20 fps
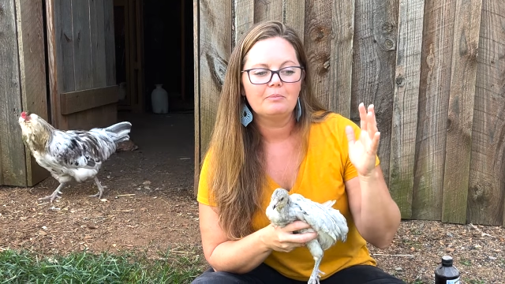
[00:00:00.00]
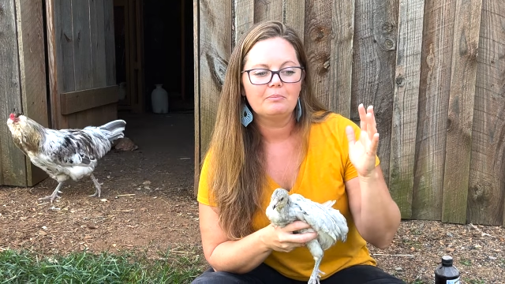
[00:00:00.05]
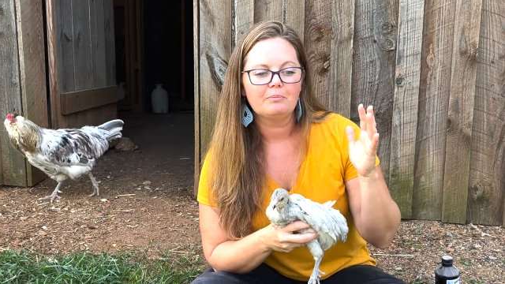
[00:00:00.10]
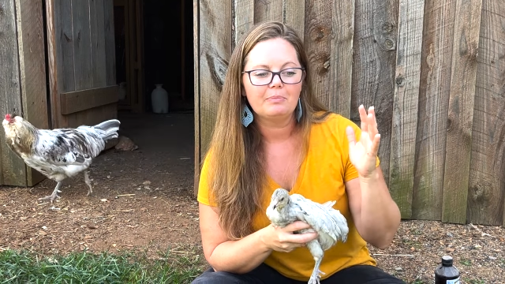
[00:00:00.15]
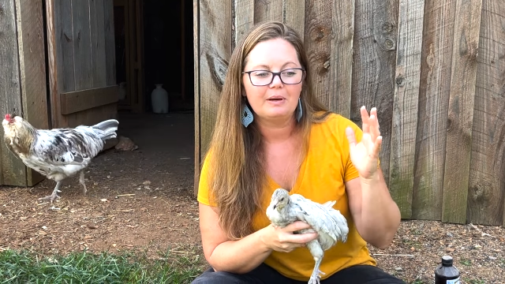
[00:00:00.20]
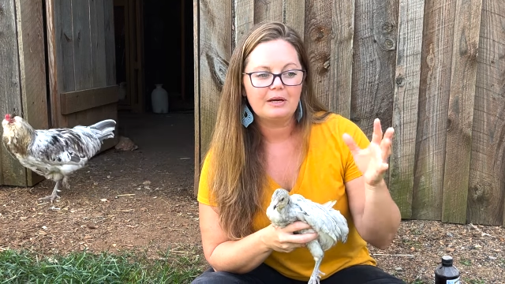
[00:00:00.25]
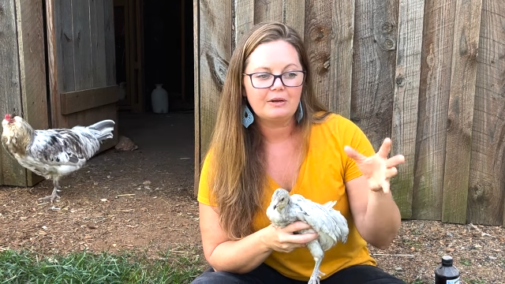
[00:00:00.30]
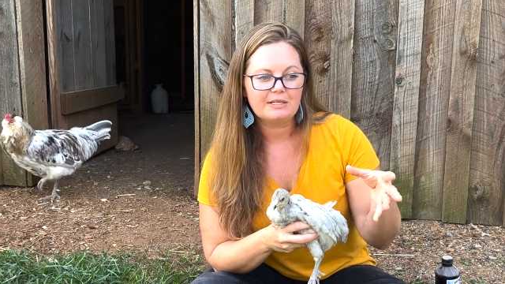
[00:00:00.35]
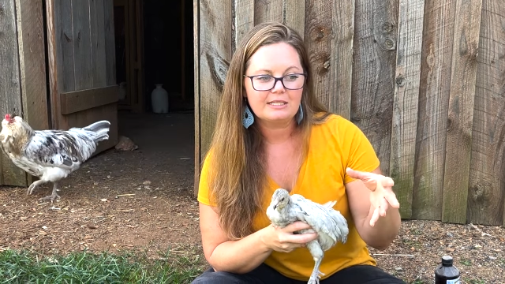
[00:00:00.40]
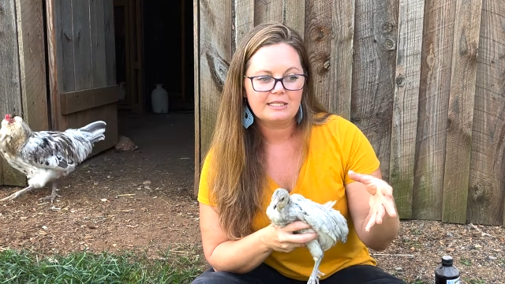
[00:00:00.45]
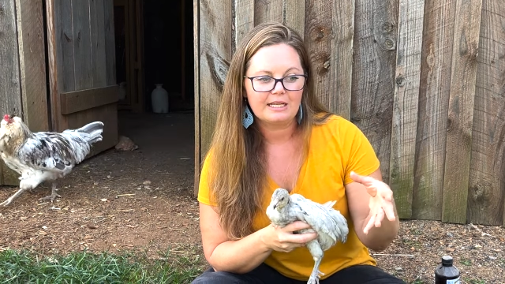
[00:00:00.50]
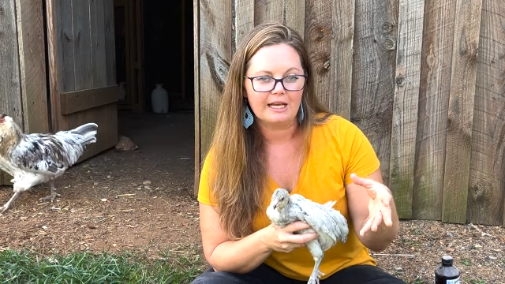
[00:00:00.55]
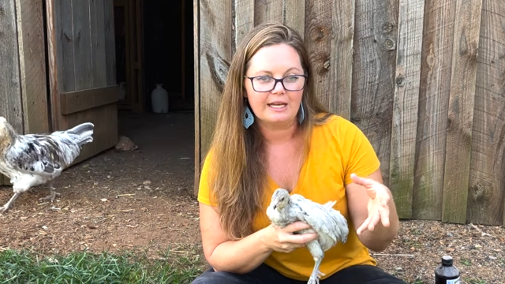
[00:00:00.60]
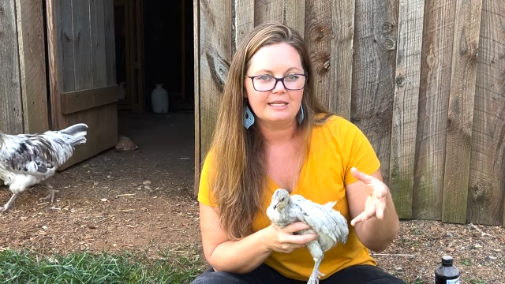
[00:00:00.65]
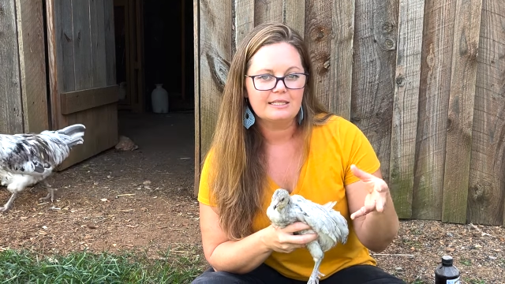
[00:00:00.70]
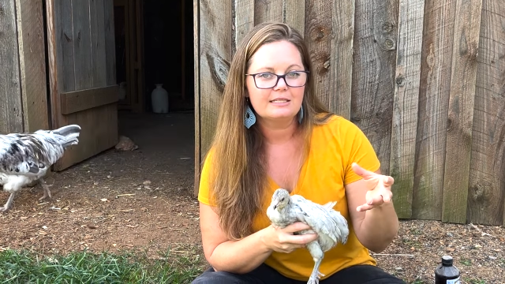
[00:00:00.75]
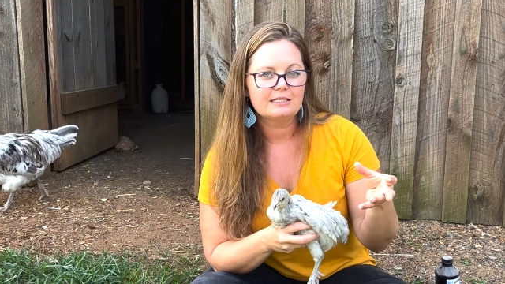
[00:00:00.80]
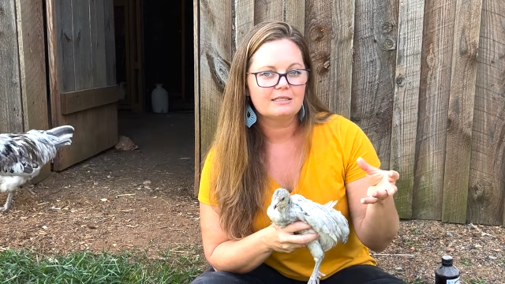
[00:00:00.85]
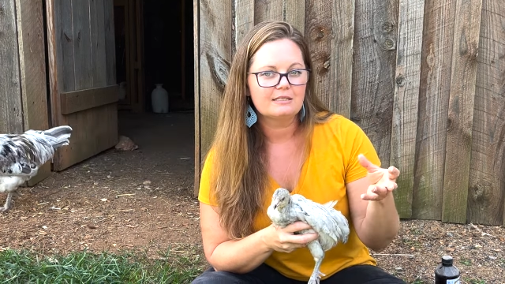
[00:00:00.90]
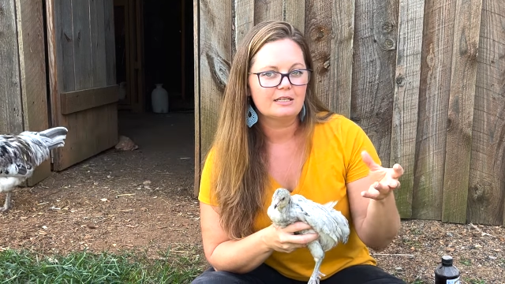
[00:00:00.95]

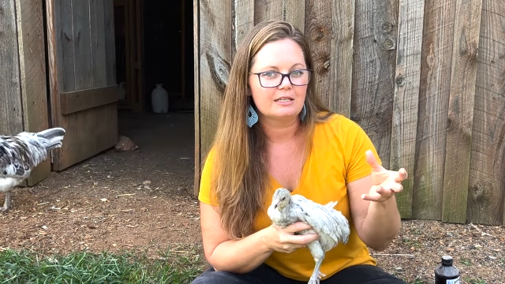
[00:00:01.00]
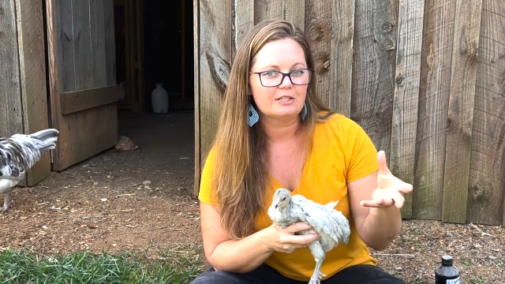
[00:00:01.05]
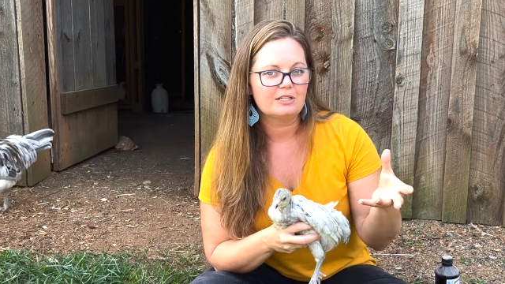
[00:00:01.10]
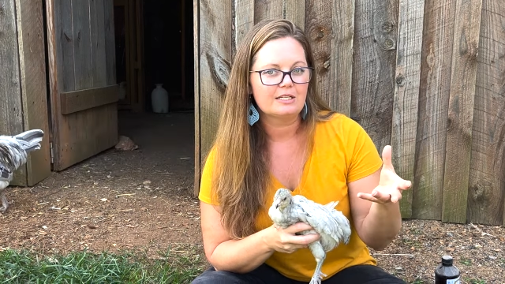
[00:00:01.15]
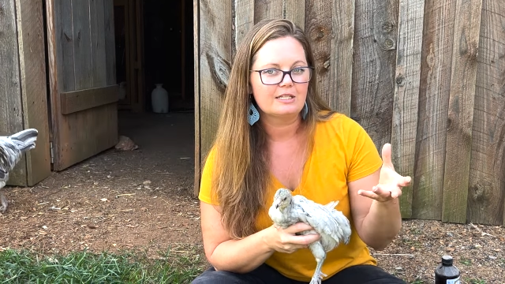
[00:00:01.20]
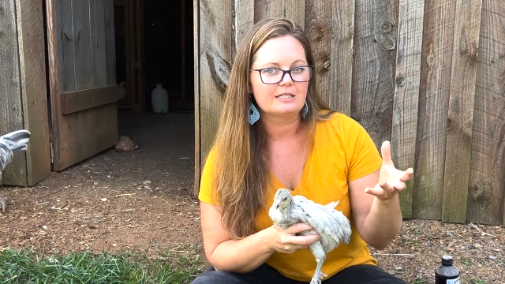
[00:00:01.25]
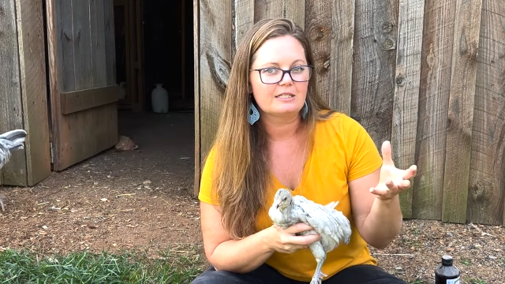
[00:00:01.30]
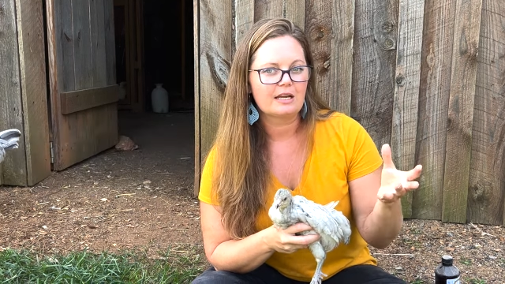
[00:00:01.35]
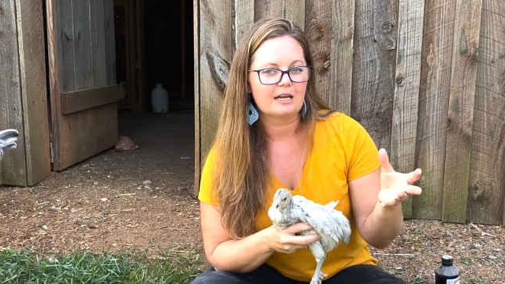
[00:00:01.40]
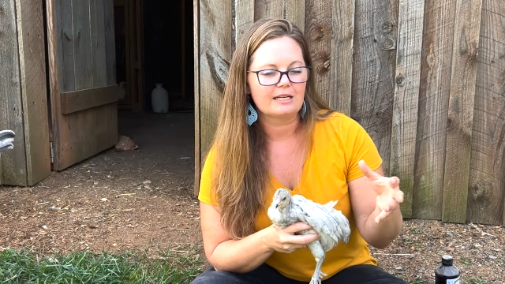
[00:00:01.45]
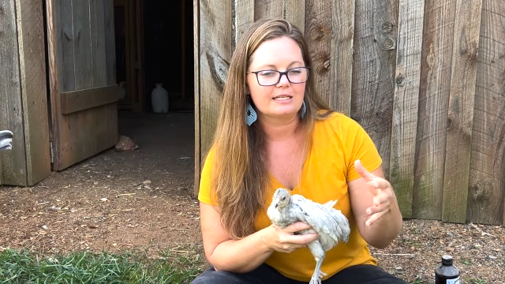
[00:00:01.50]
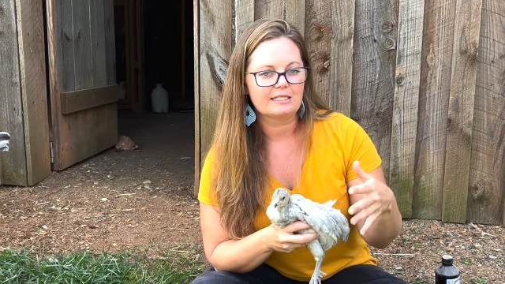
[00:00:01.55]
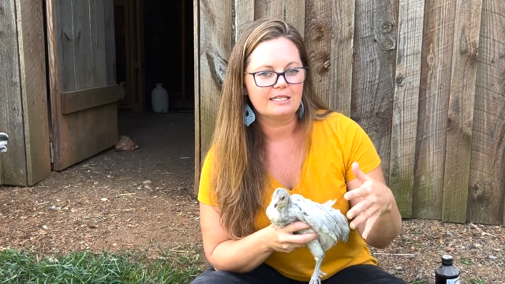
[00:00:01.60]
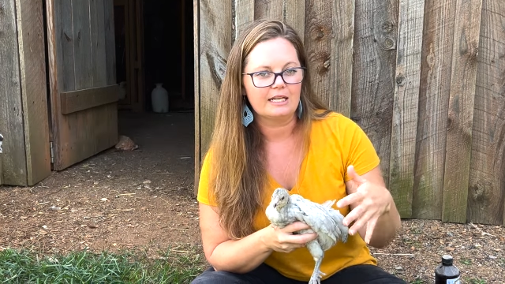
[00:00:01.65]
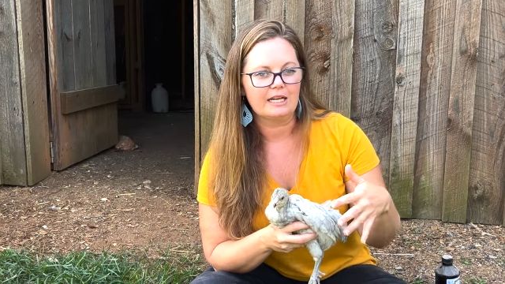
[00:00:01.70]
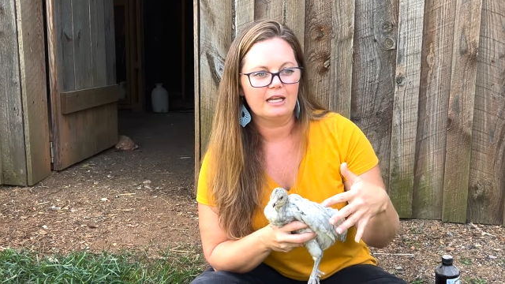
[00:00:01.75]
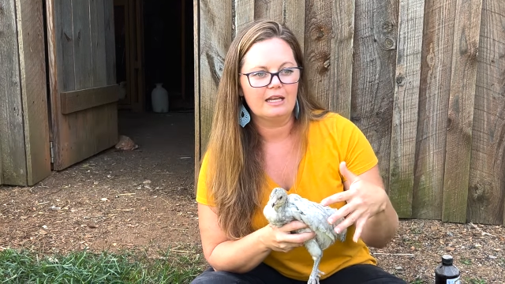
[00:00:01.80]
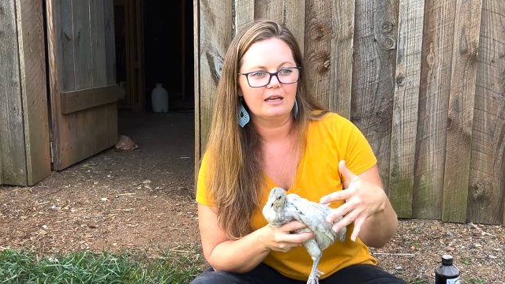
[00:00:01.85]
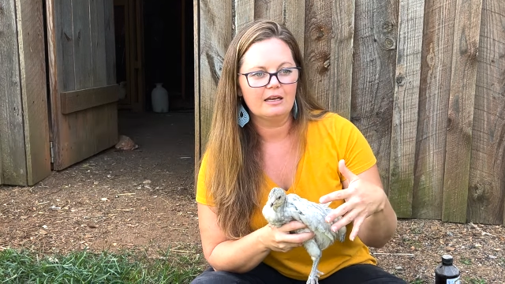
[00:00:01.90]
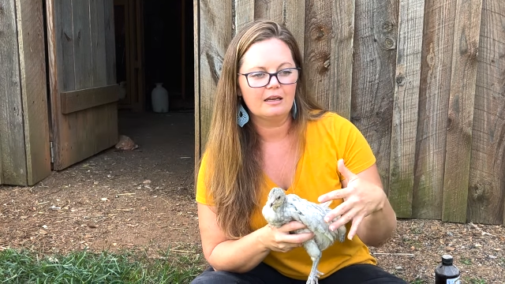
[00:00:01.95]
Parasites such as
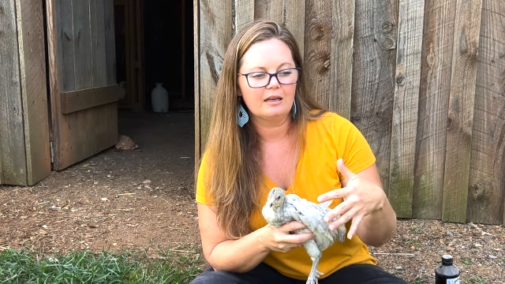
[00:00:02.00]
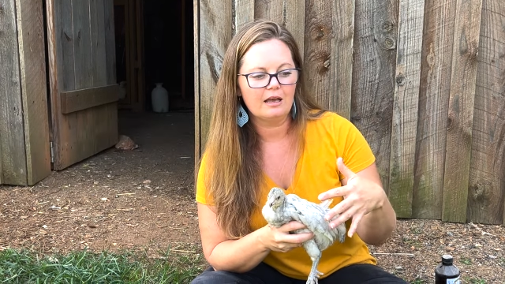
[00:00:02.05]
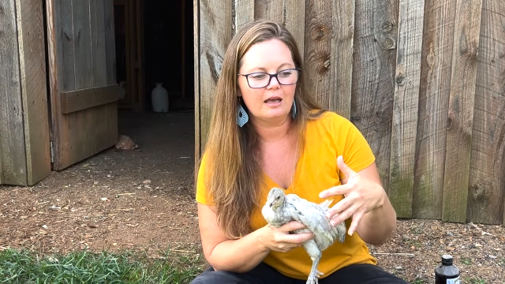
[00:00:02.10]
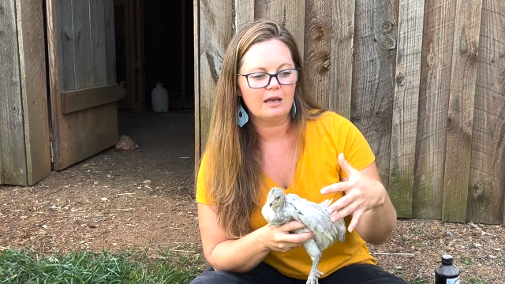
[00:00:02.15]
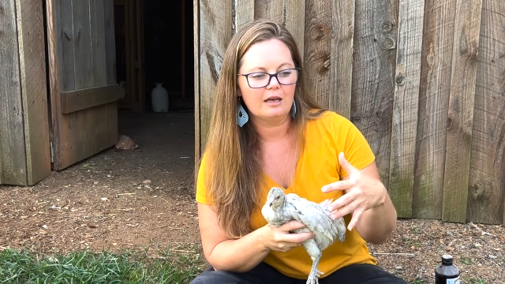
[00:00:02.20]
coccidia